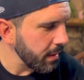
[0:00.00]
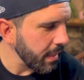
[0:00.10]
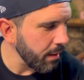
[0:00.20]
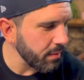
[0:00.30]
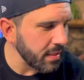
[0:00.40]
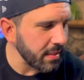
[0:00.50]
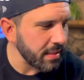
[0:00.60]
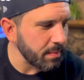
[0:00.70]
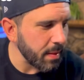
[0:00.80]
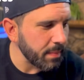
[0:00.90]
I would think
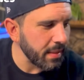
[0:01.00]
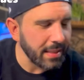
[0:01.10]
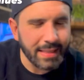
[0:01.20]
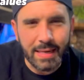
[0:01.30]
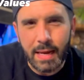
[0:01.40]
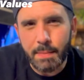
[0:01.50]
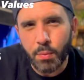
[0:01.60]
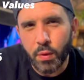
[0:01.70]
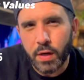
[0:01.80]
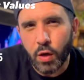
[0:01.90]
this might be like a
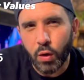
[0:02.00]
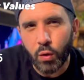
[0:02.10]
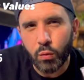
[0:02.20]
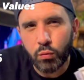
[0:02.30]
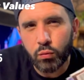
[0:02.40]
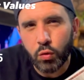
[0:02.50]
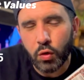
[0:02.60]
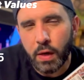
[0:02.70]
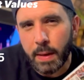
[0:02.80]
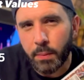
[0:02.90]
9.0 or
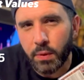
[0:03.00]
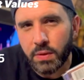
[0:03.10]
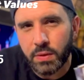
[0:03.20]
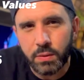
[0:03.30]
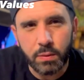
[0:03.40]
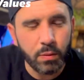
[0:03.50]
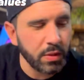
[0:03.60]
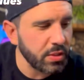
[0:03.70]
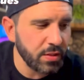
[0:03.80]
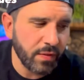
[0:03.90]
9.2,
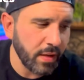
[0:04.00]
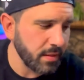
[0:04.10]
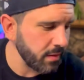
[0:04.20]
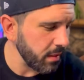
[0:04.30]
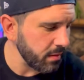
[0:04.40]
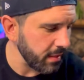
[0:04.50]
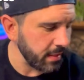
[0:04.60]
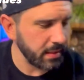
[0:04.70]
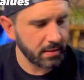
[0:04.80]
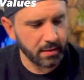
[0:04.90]
which is fine. I'll
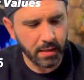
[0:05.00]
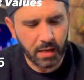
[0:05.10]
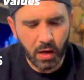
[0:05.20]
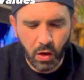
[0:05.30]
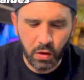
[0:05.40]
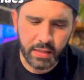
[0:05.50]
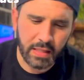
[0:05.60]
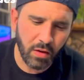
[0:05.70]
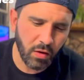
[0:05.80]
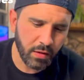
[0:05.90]
take it all
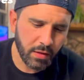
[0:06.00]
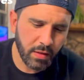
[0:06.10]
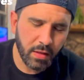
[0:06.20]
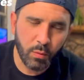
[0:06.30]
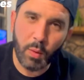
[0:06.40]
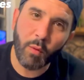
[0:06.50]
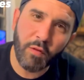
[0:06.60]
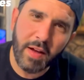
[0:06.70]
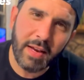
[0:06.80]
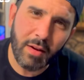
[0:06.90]
day long. We will
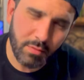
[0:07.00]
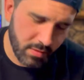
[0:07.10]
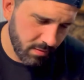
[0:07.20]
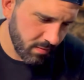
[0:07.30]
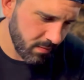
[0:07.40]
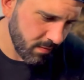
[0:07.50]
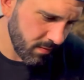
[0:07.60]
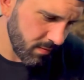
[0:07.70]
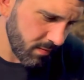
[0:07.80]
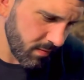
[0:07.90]
find out
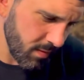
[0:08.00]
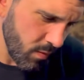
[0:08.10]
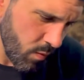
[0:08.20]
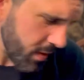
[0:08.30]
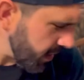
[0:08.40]
one